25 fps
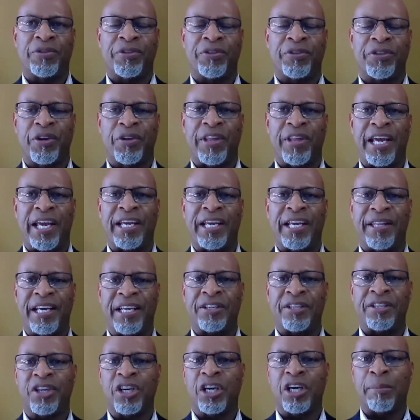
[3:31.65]
So they, they
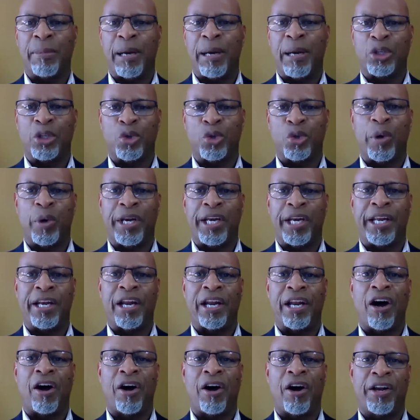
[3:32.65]
took about twenty and
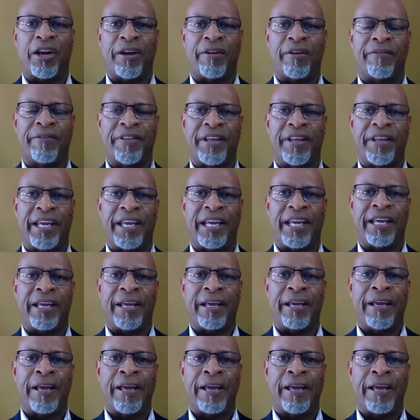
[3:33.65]
odd of the